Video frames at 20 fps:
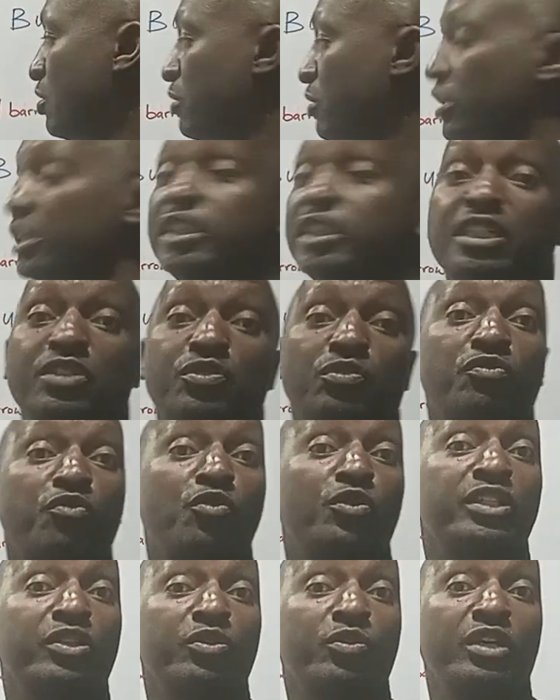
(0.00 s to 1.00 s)
liters of
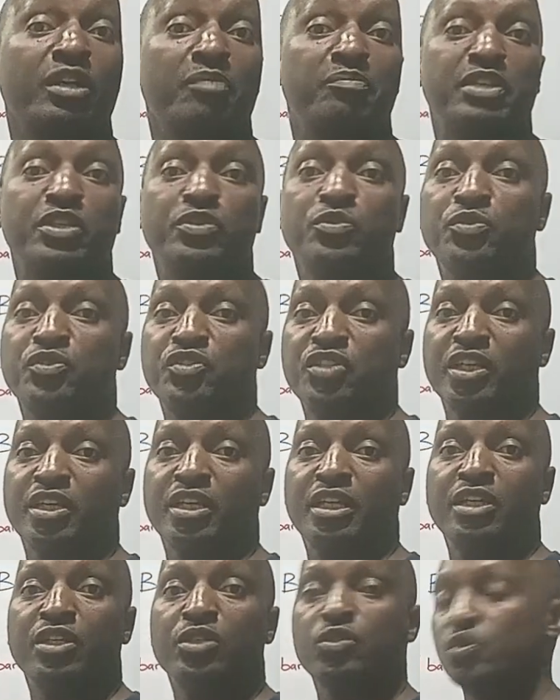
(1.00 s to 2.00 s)
water you're going to be
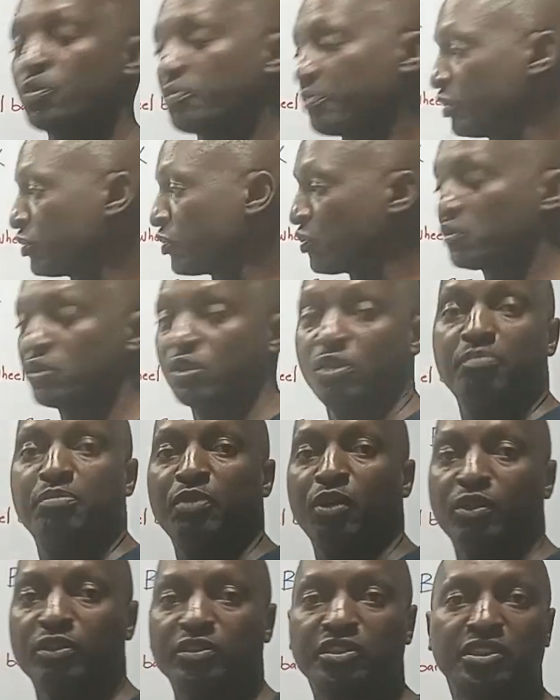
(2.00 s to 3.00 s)
using to produce your
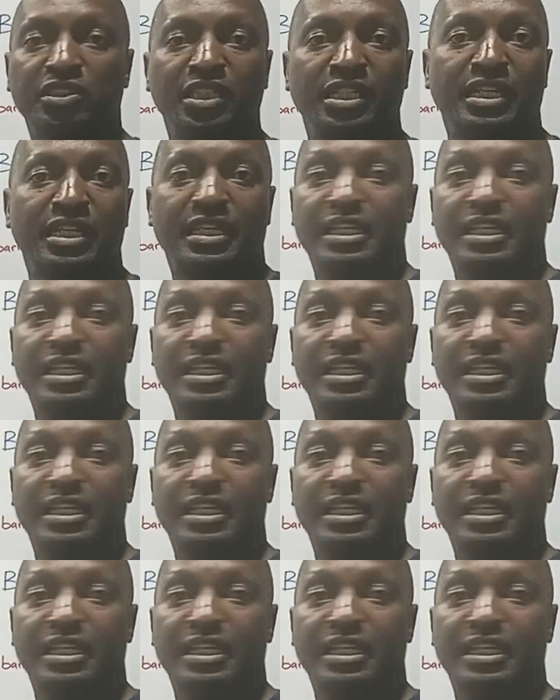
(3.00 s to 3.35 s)
blocks.